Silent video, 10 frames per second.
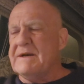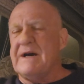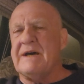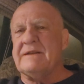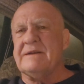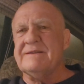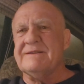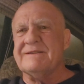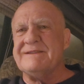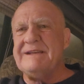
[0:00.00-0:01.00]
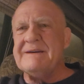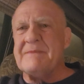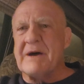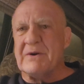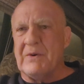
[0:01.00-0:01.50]
God, to see
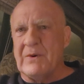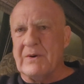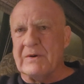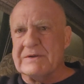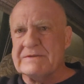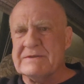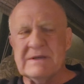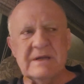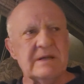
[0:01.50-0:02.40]
him on a horse,